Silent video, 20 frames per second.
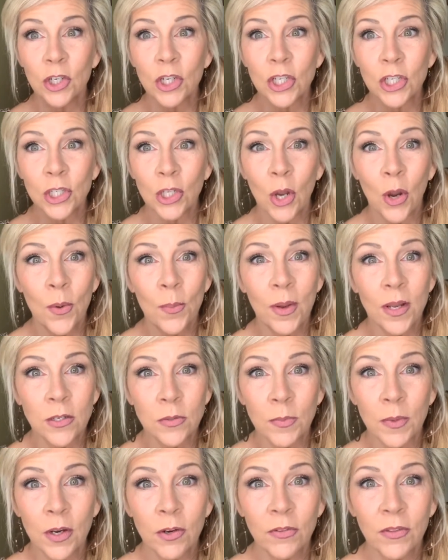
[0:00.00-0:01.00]
so much
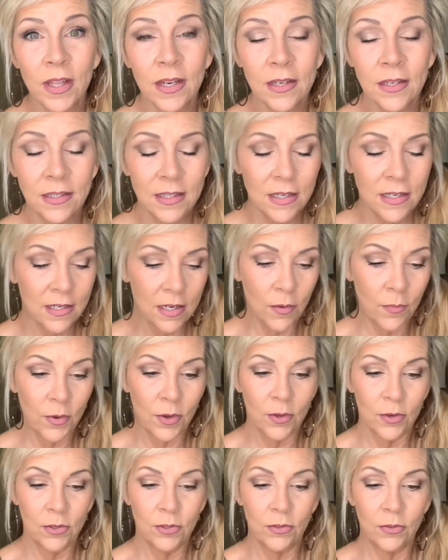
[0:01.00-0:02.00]
bigger than it did. Now we're going
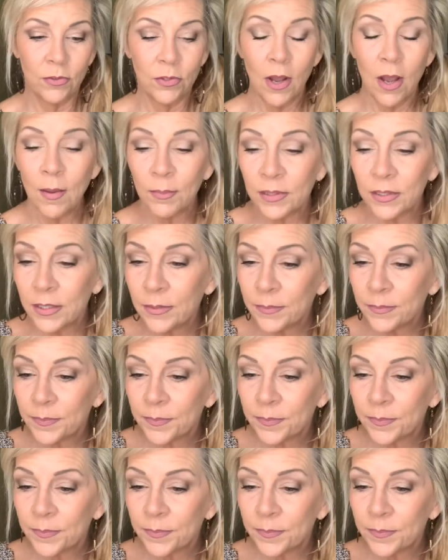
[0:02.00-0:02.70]
to do the top lip.